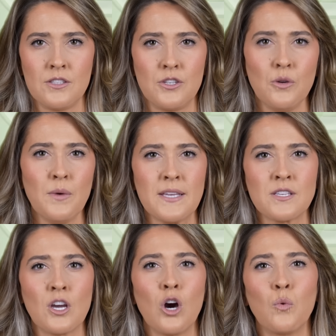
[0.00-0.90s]
2 weeks
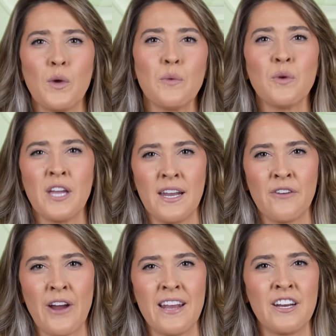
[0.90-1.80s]
ago, we
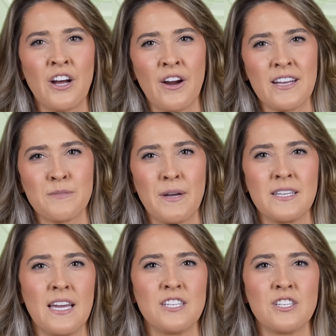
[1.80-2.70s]
reiterated our
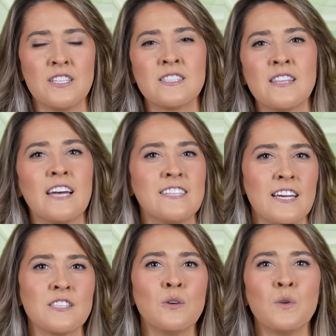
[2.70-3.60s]
expectations that Tesla